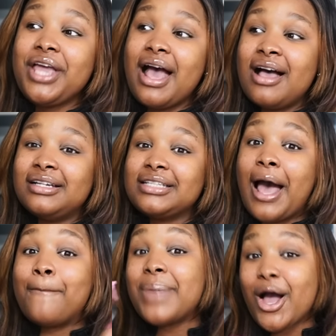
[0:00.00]
has
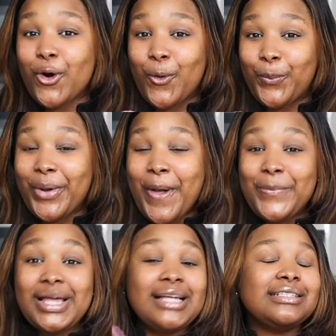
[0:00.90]
a backup,
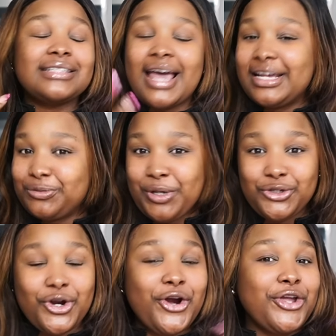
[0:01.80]
because I explained
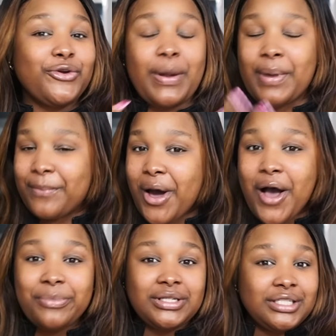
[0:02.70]
to her, you know, I'm a
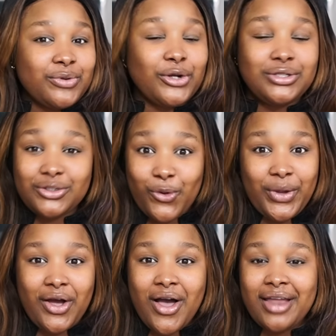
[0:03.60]
mom, this is what's
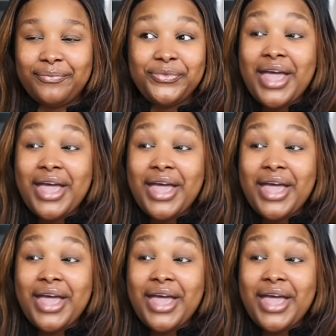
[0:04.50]
going on.